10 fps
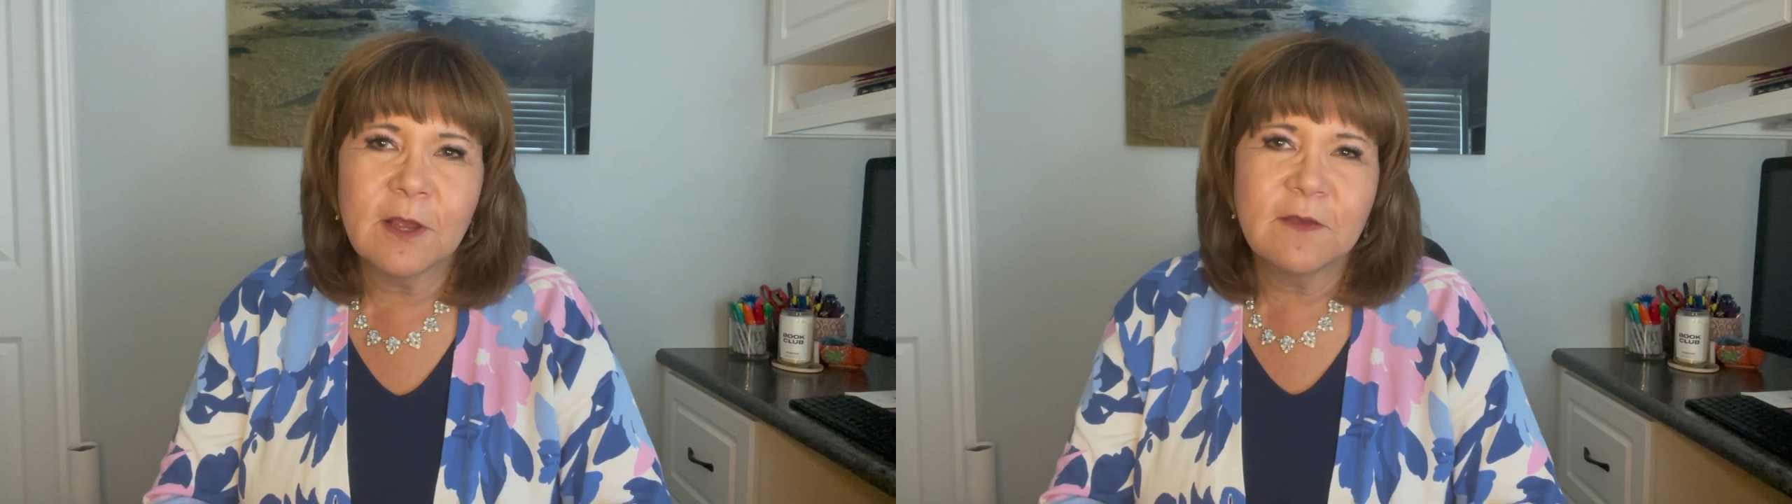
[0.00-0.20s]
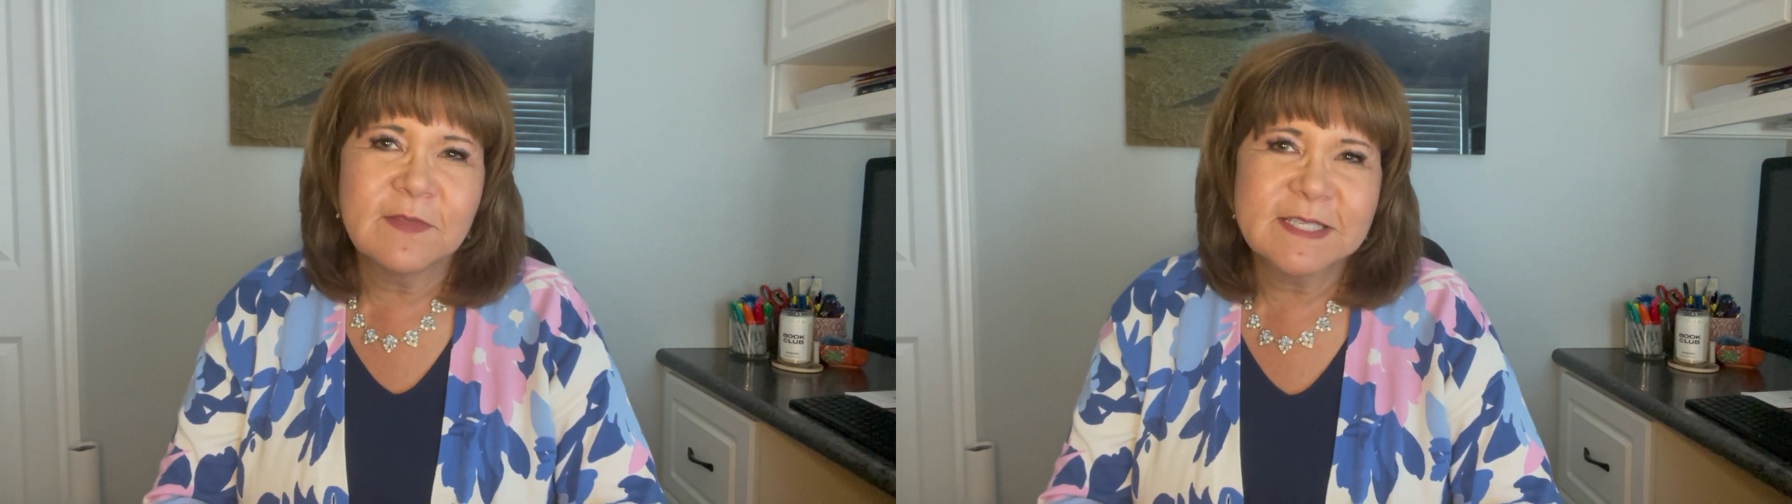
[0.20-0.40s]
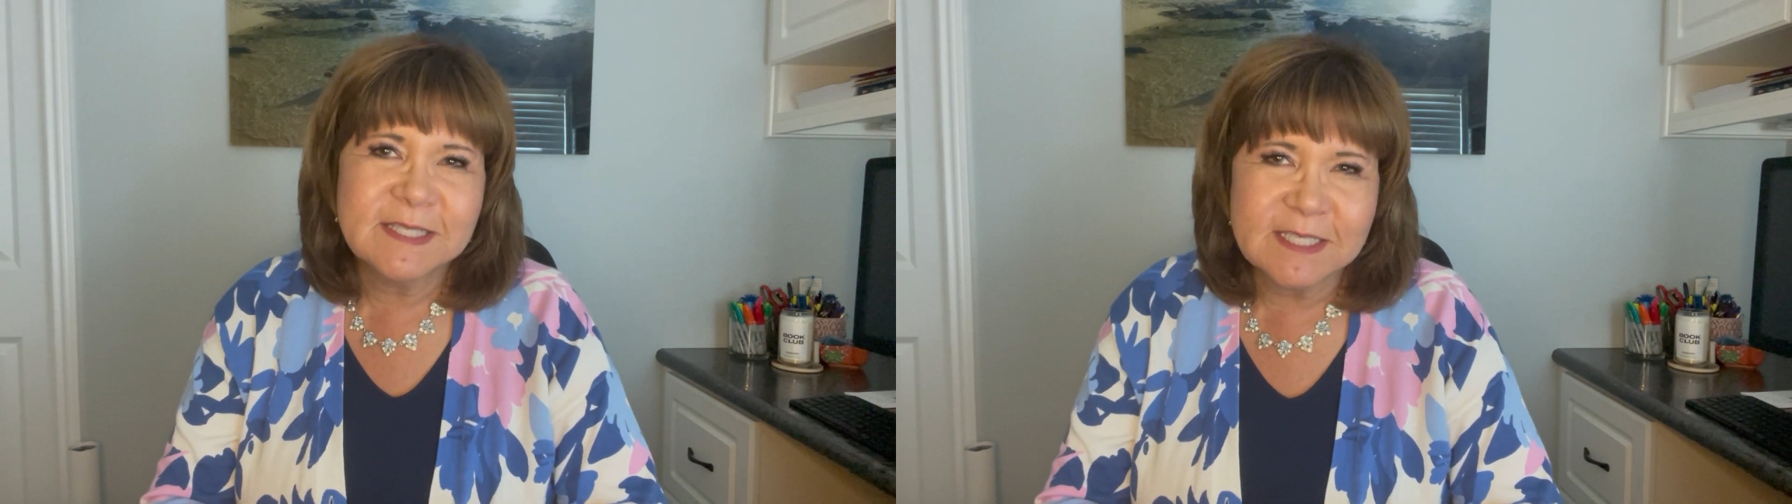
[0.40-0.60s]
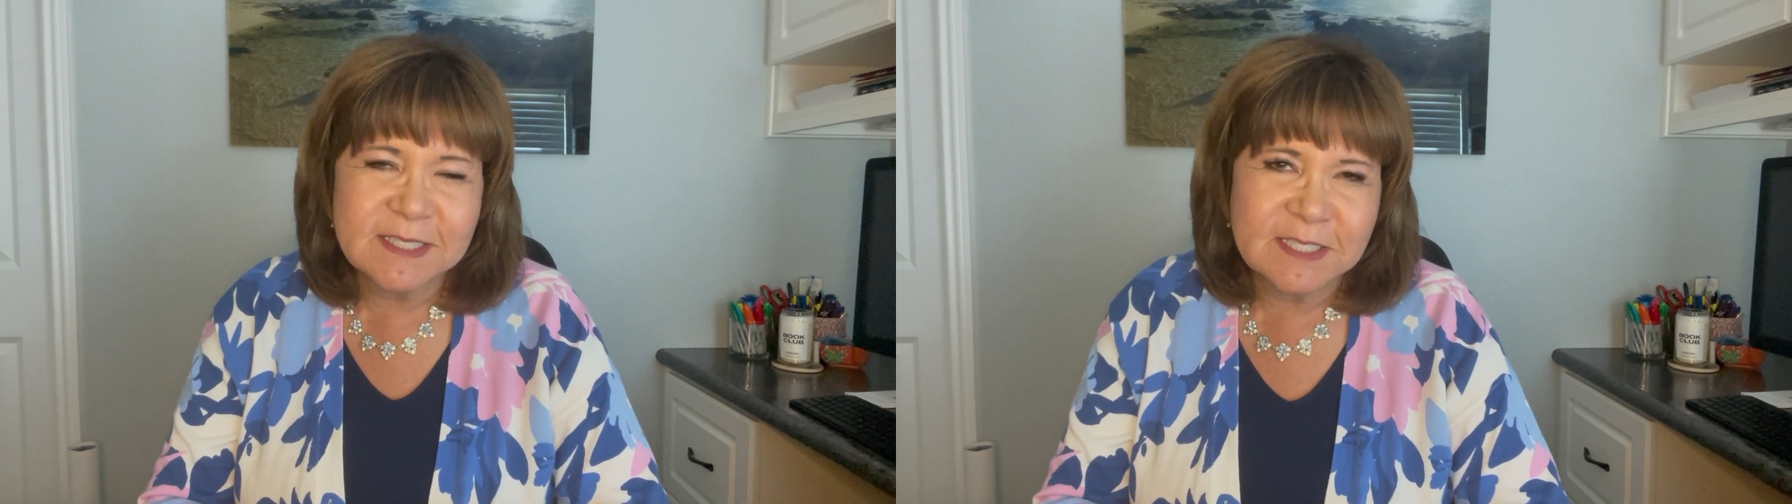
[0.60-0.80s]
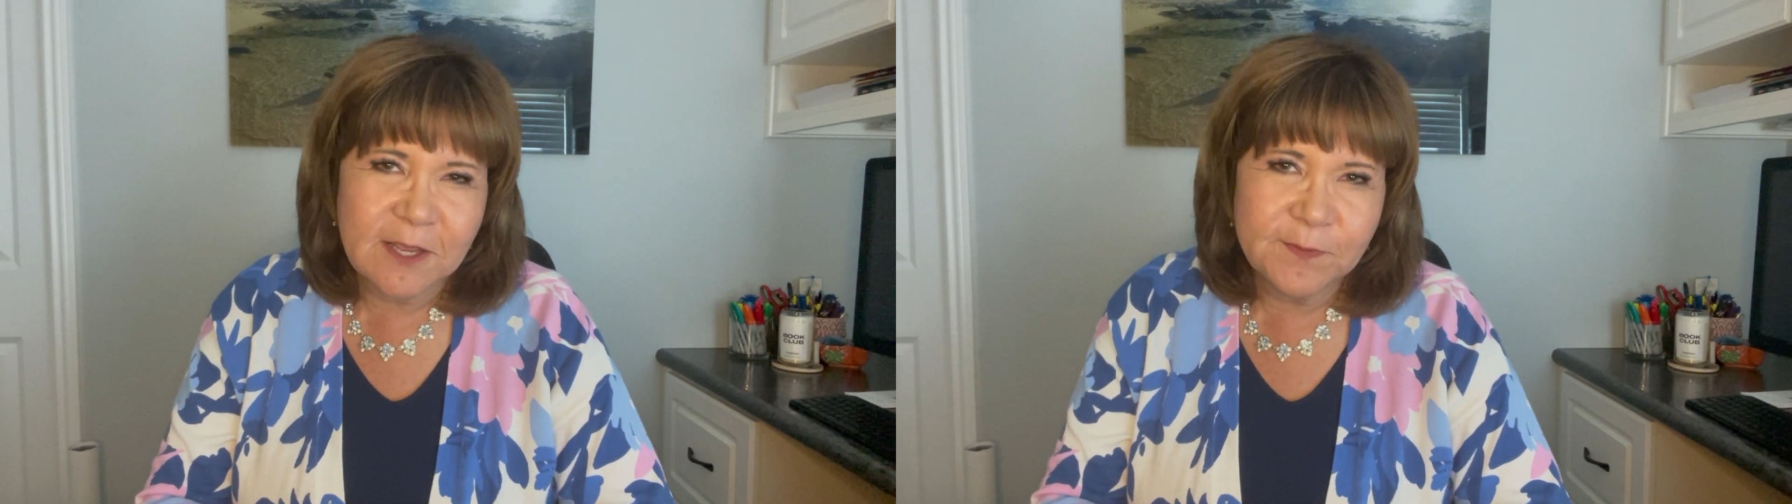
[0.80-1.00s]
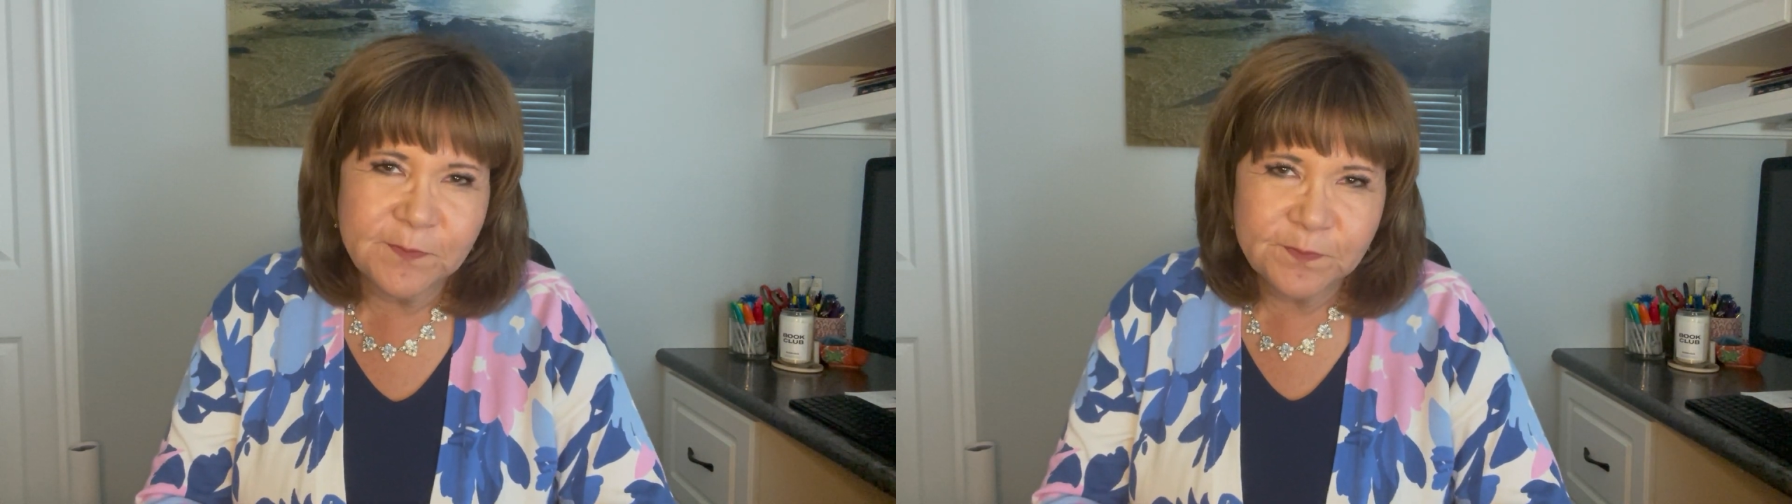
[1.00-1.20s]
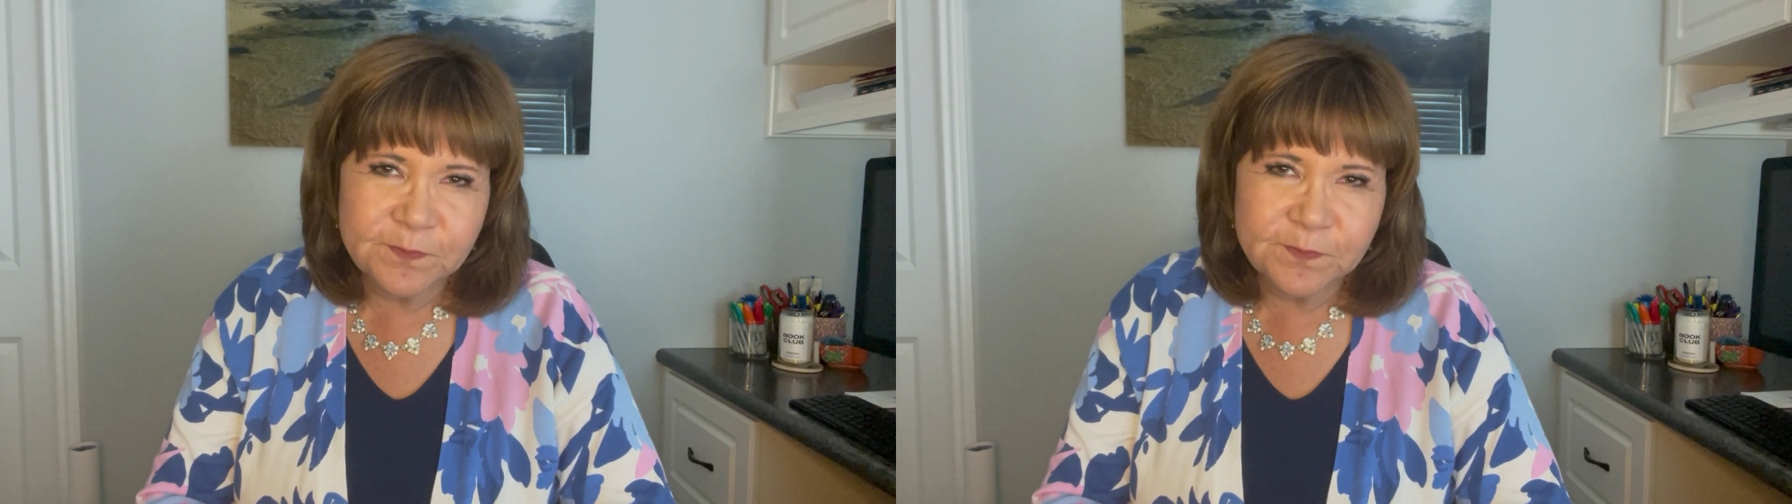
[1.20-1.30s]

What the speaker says: of the system.